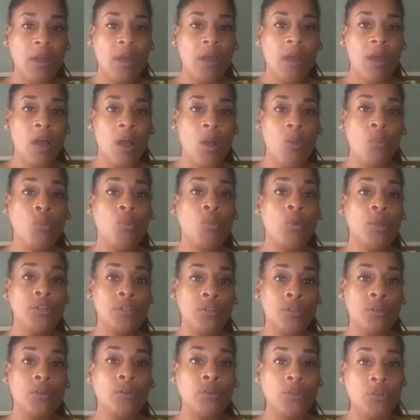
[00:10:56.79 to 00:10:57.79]
when
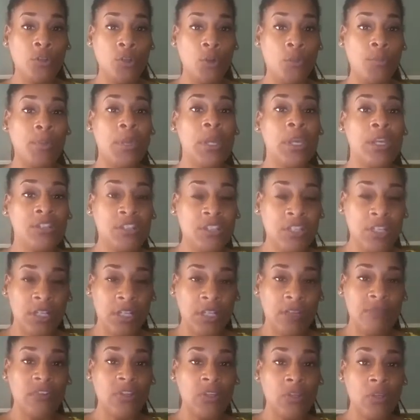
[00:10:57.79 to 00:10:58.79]
you're
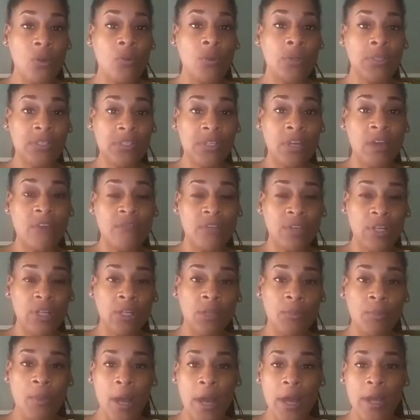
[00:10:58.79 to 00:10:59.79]
pitching, even though it's
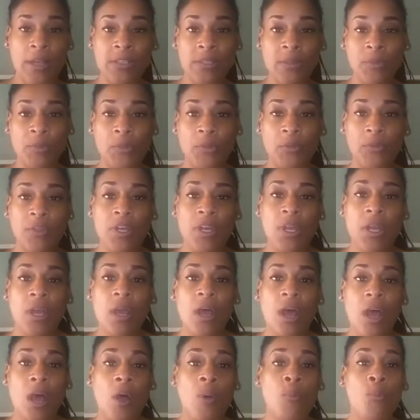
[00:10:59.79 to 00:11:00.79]
definitely possible.
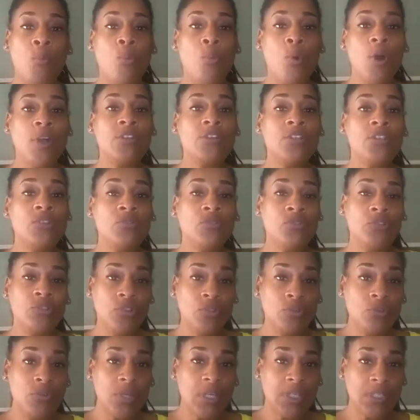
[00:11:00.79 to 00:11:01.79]
Once you
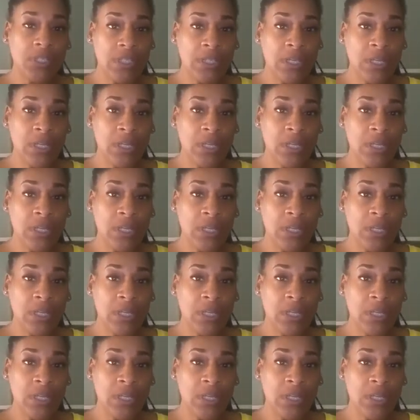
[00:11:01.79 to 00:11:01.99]
do get the